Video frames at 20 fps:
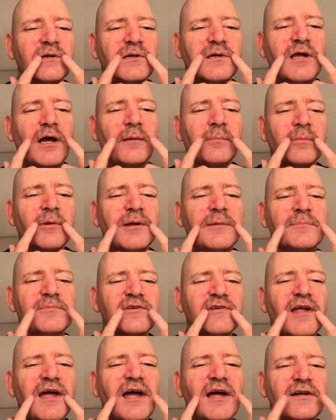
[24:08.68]
top lip
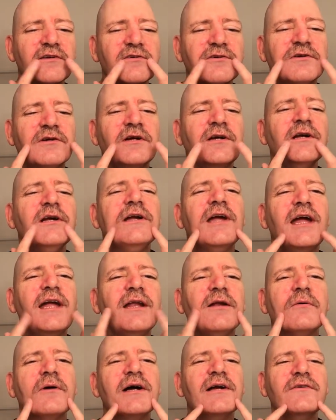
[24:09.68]
stash.
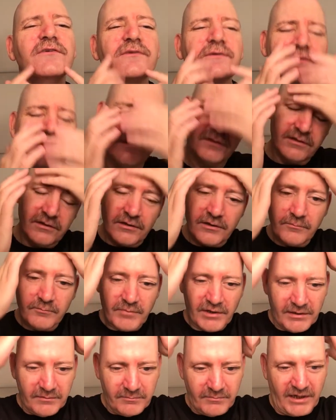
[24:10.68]
Anyways,
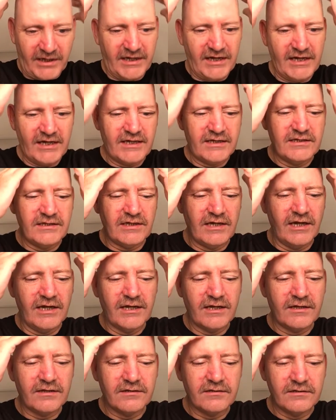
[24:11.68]
but my head,
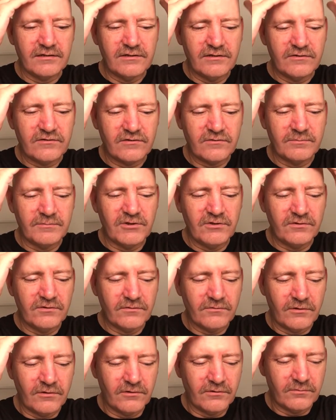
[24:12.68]
yeah, it's
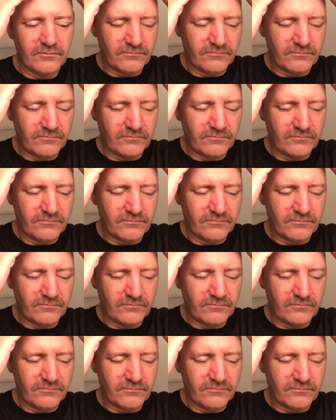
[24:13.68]
smooth. Oh,